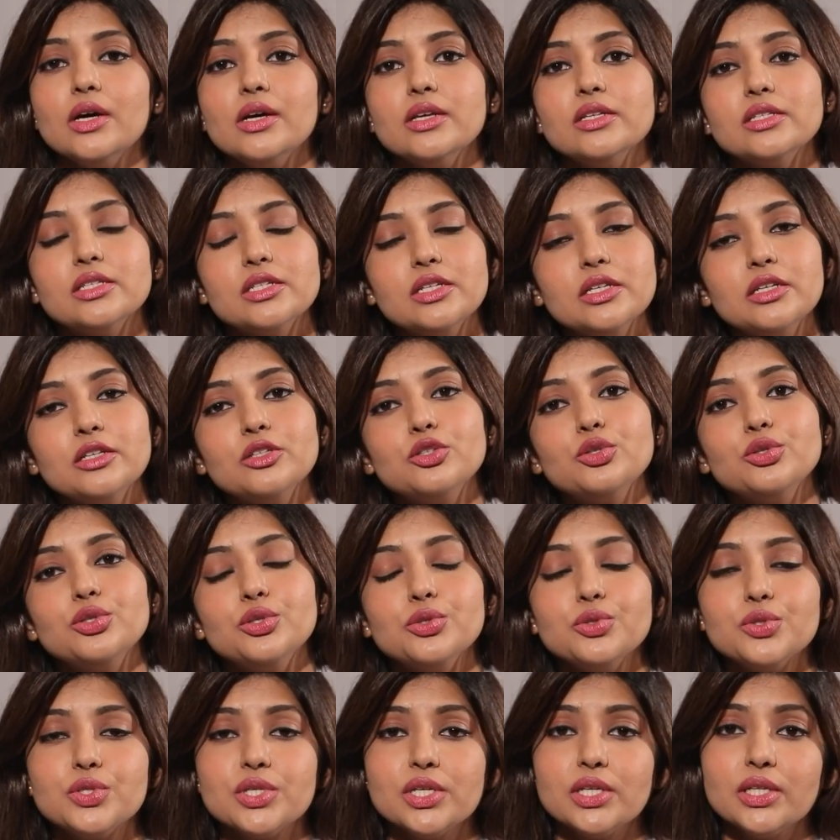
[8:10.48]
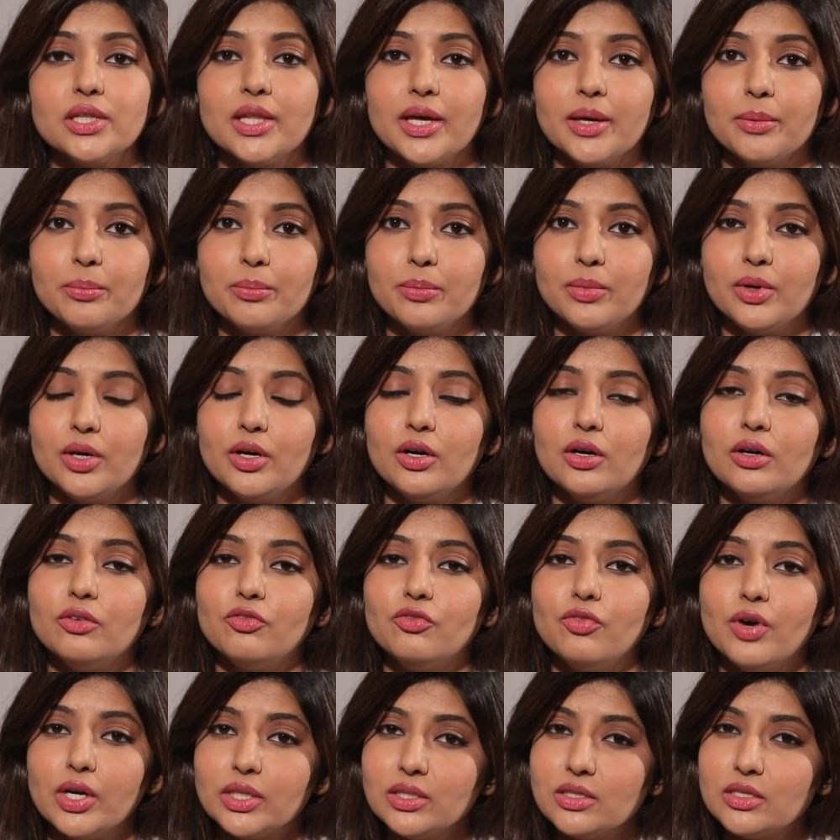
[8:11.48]
Stick to using them
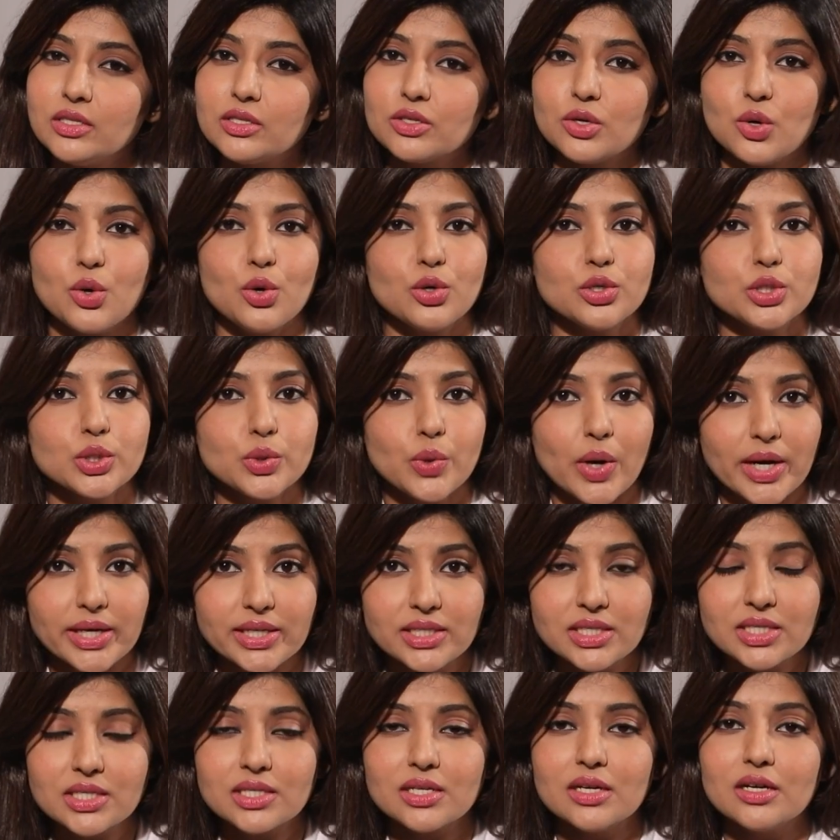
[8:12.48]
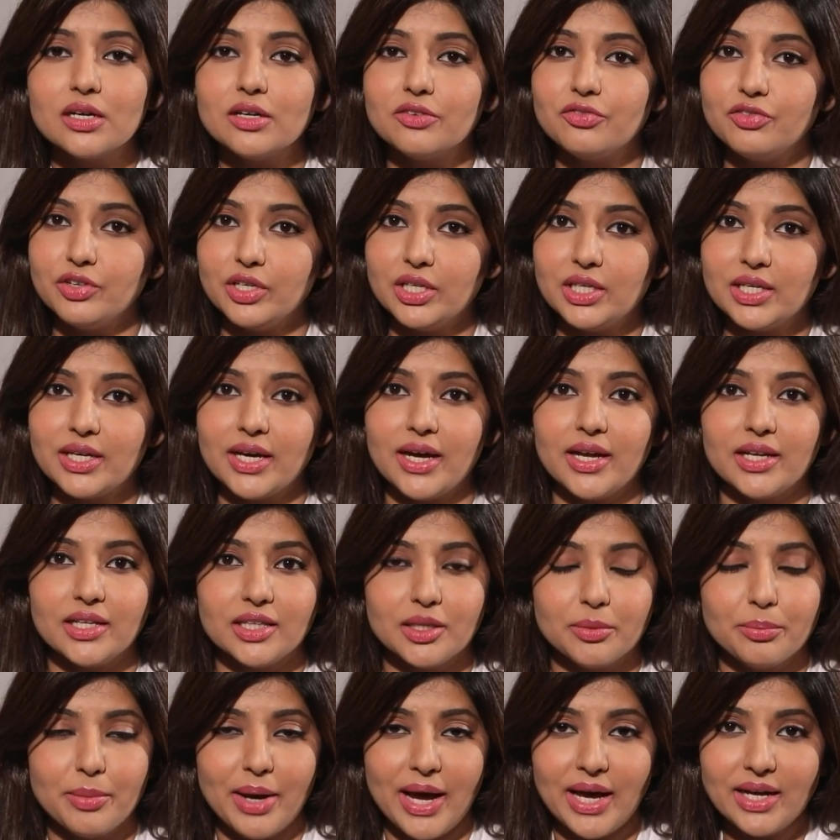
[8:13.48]
once or twice a week at
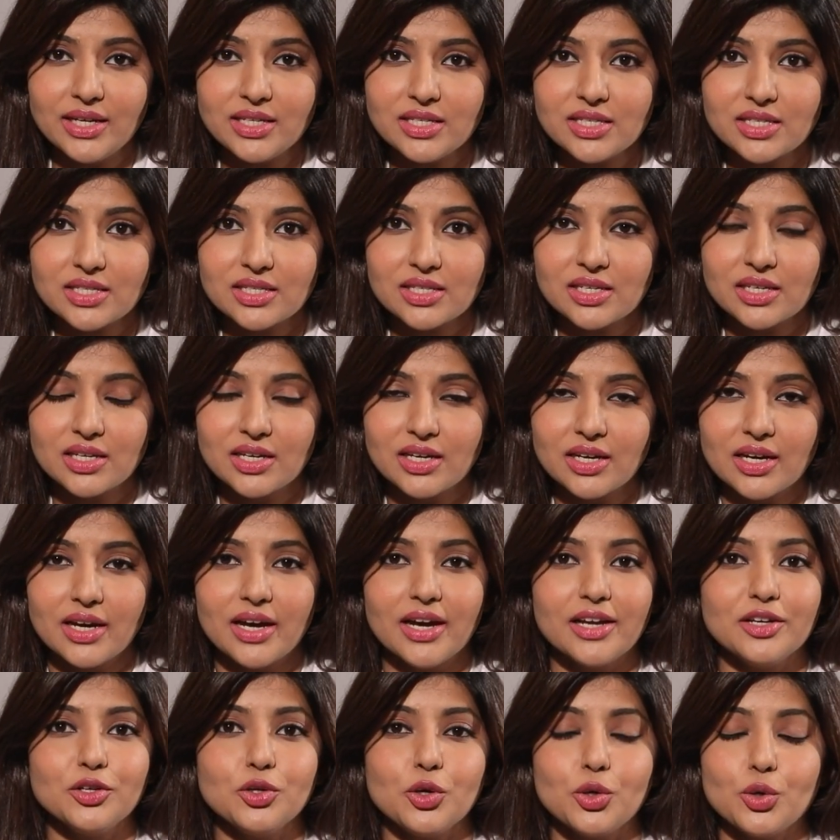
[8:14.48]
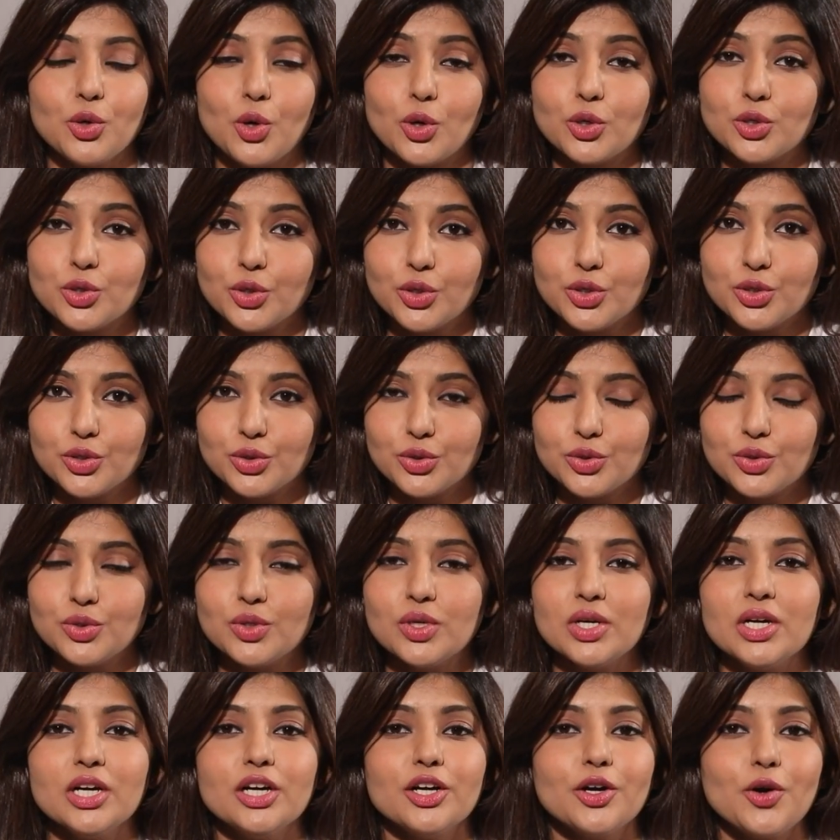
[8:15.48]
the max, and you're not going to
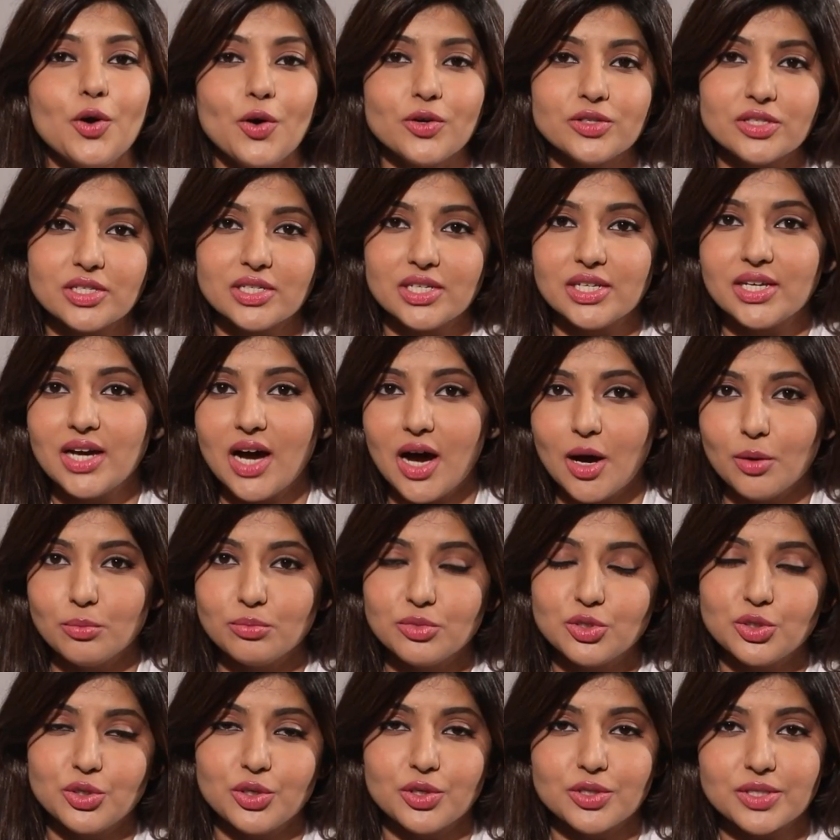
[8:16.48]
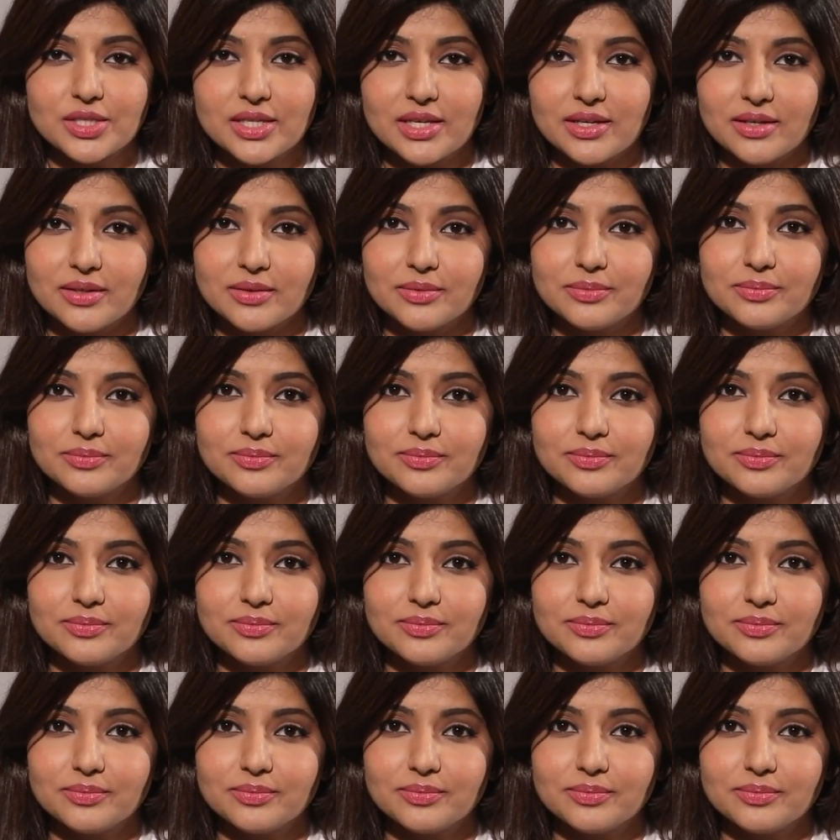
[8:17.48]
cause any harm to your skin.